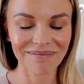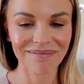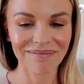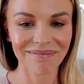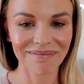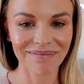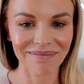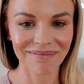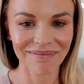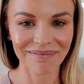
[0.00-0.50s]

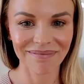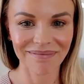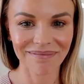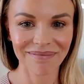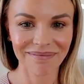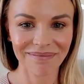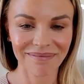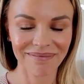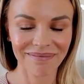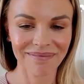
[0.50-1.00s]

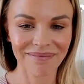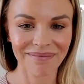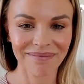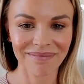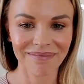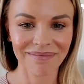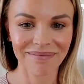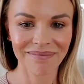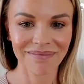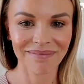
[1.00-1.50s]

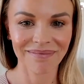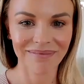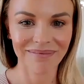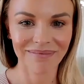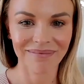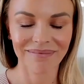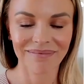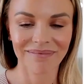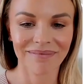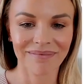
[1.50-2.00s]

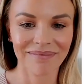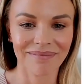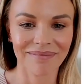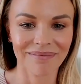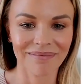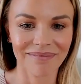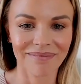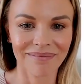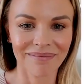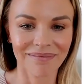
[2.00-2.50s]

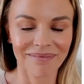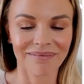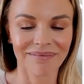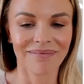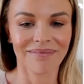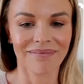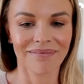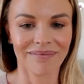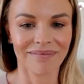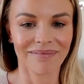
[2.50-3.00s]

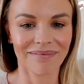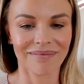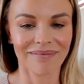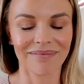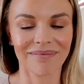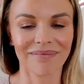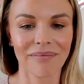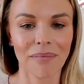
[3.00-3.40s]
[no speech]